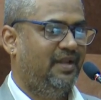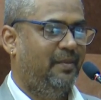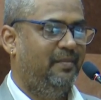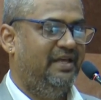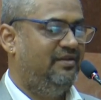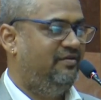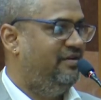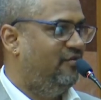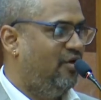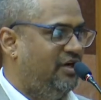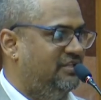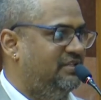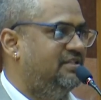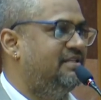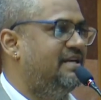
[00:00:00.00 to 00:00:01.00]
By the way, what
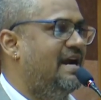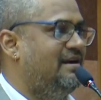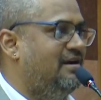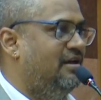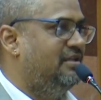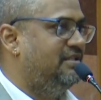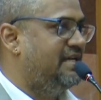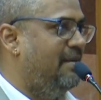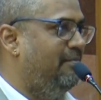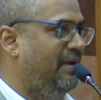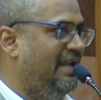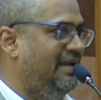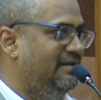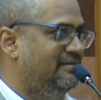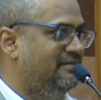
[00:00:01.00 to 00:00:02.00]
is the standard on
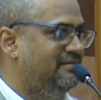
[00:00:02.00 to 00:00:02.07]
sampling?